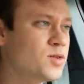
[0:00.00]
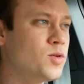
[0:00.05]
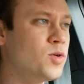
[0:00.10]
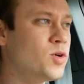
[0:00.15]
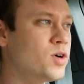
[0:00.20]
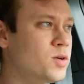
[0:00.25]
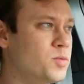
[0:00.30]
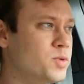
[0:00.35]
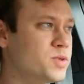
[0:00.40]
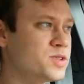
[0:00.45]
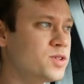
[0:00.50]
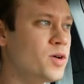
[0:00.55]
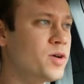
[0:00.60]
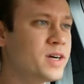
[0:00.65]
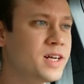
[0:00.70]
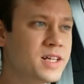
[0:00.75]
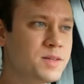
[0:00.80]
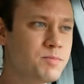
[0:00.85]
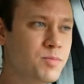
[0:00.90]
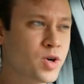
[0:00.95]
or was
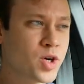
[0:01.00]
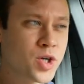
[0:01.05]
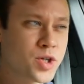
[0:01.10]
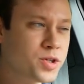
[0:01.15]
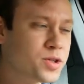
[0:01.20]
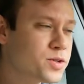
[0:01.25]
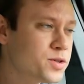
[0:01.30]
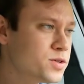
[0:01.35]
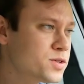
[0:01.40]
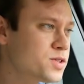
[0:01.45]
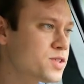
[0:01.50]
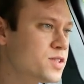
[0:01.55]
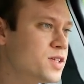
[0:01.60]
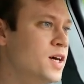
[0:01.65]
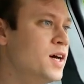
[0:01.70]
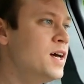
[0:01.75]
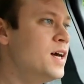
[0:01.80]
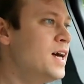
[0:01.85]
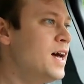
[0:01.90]
already produced.